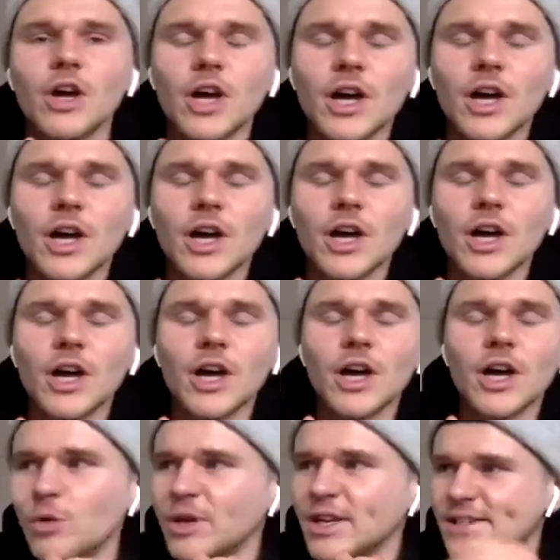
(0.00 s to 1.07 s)
that
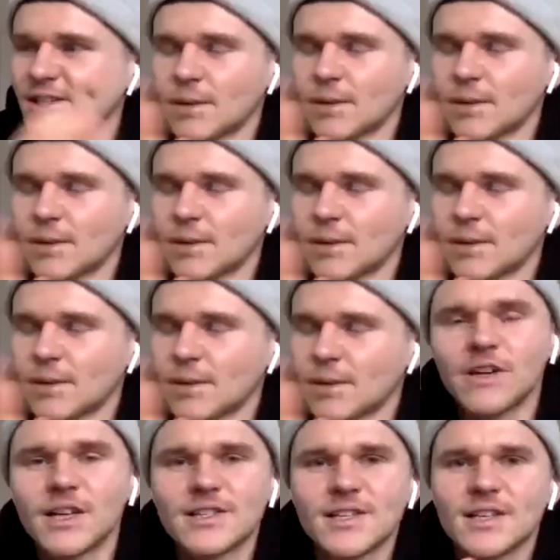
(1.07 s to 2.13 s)
there will be some things that
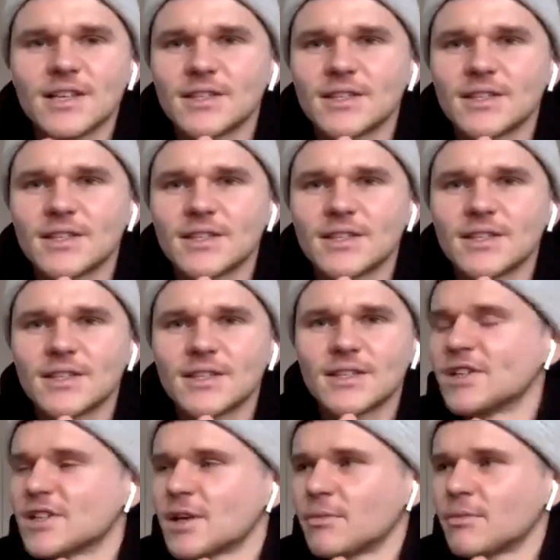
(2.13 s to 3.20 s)
you are fantastic at, there
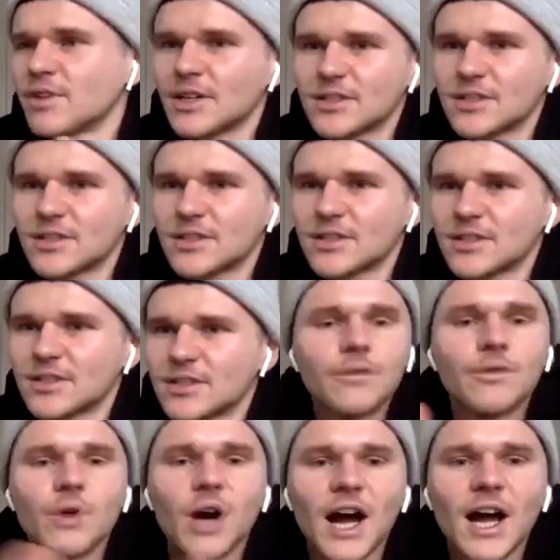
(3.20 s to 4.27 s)
will be some things that you are
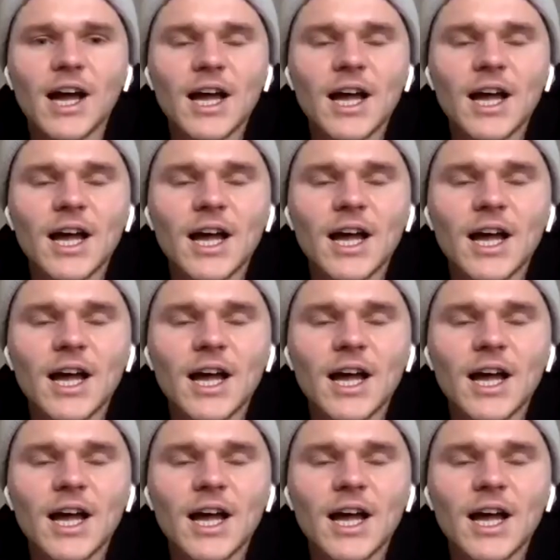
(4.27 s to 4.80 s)
awful at,